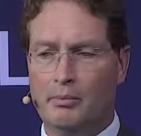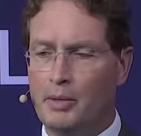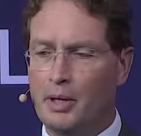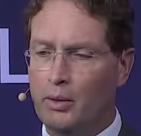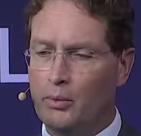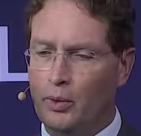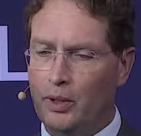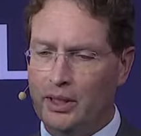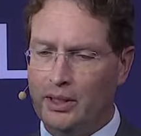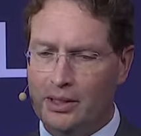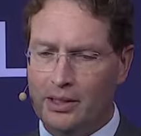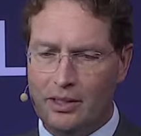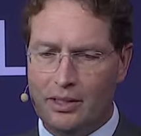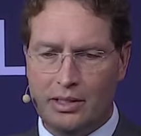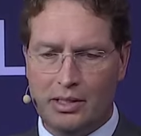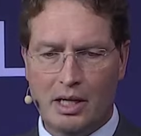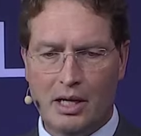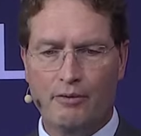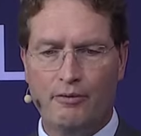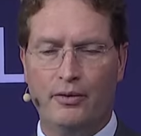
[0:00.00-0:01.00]
but we
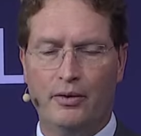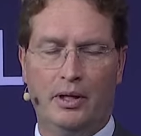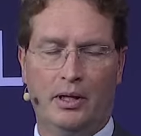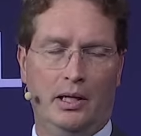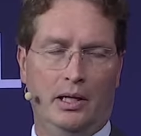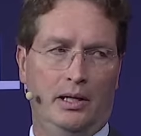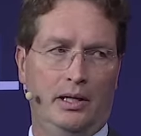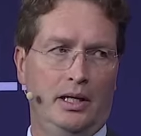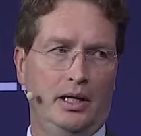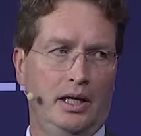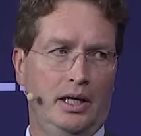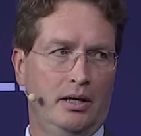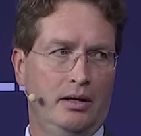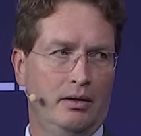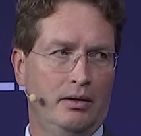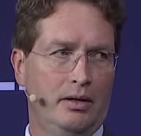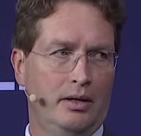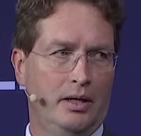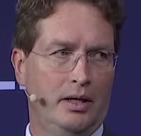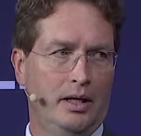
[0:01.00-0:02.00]
definitely
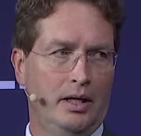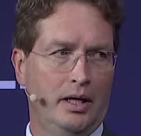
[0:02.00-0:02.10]
need